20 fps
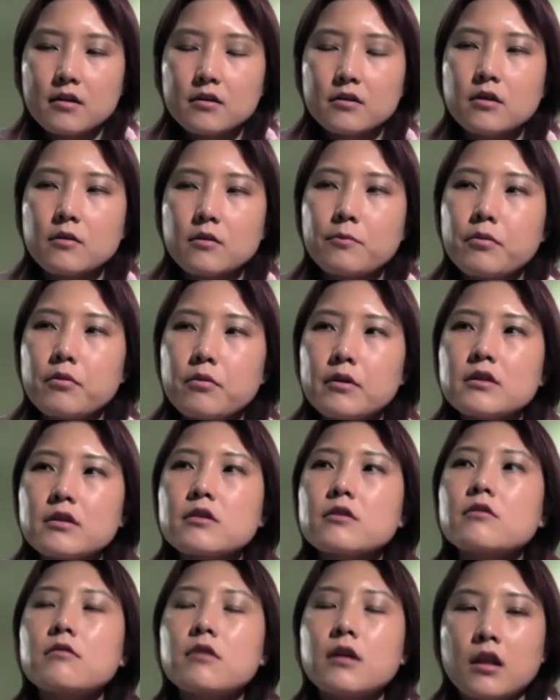the
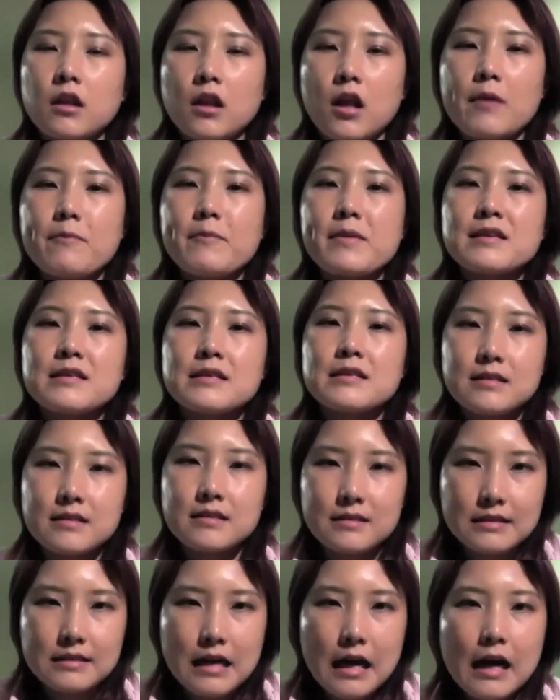political climate is
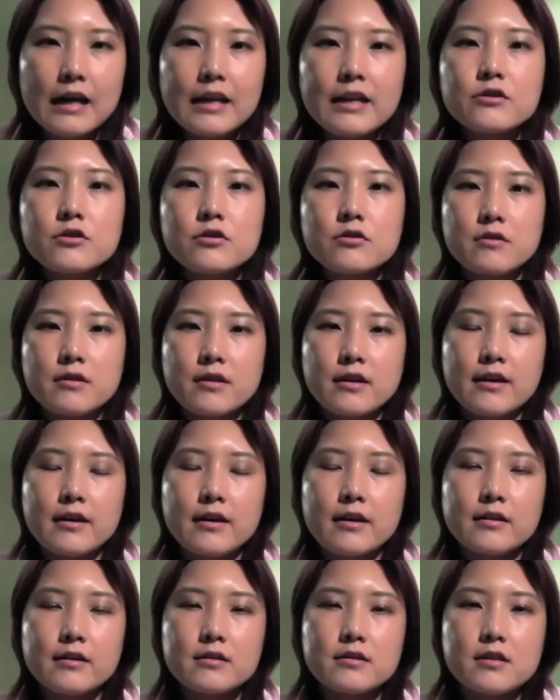starting to
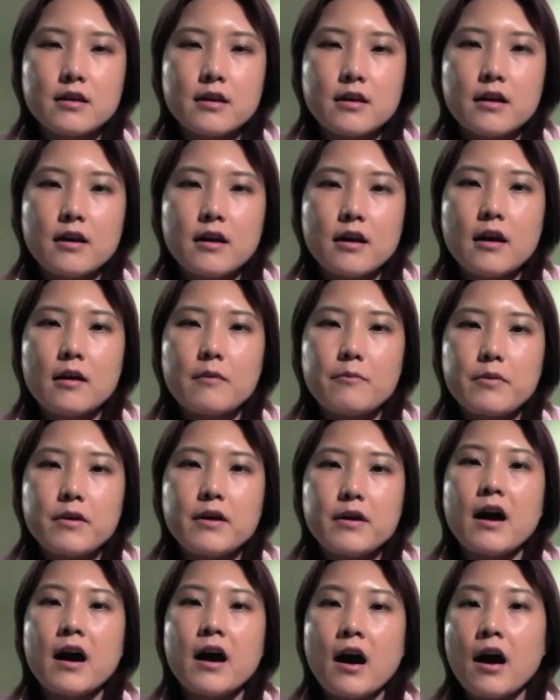get a
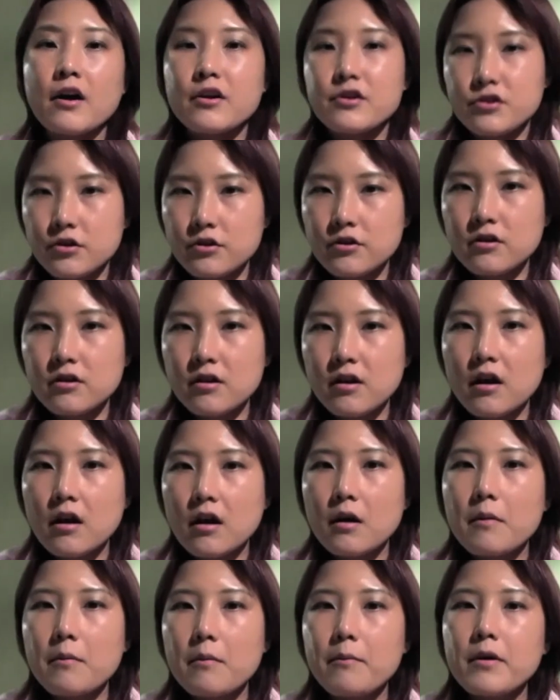bit harsher,
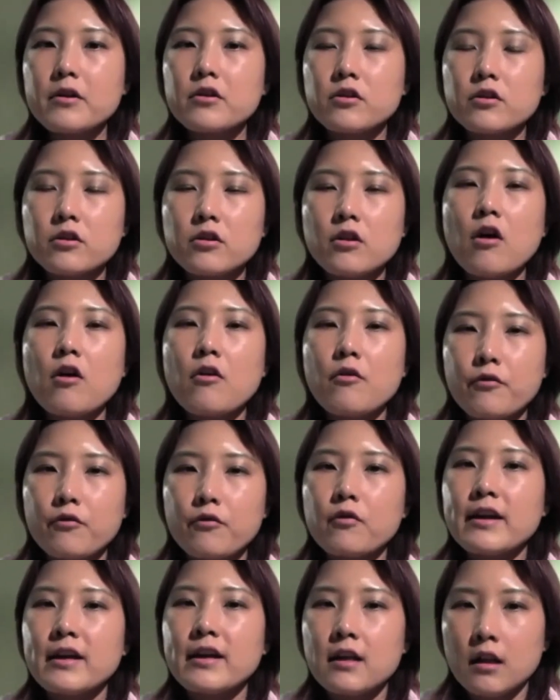but not
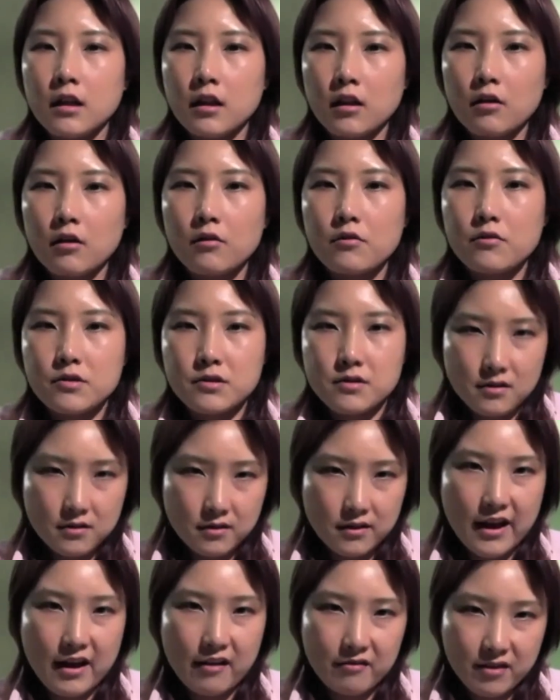fully closed
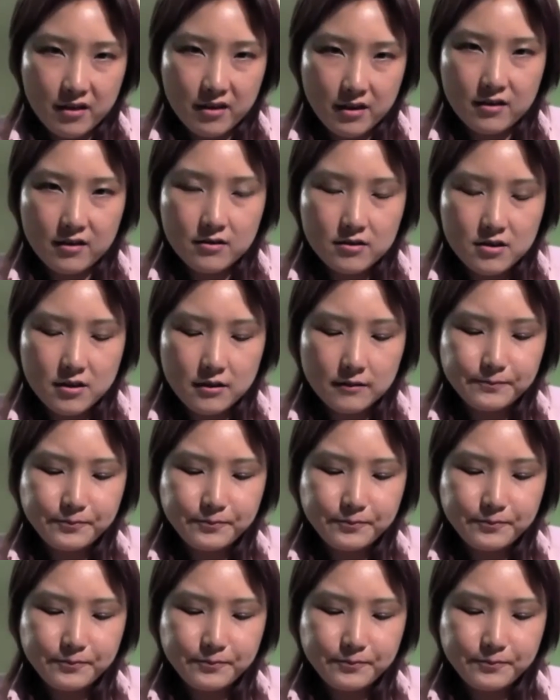down yet.